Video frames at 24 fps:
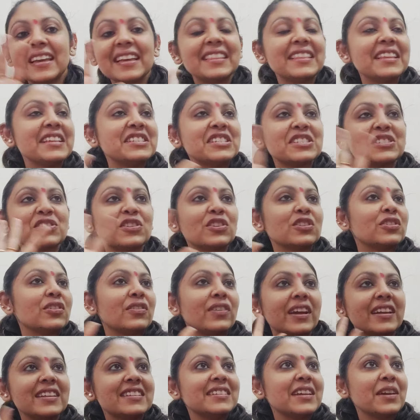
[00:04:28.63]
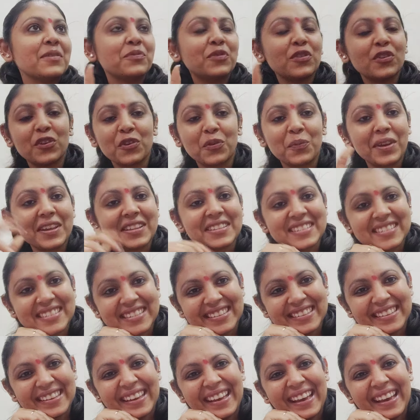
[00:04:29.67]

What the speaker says: This is not the right time for romance.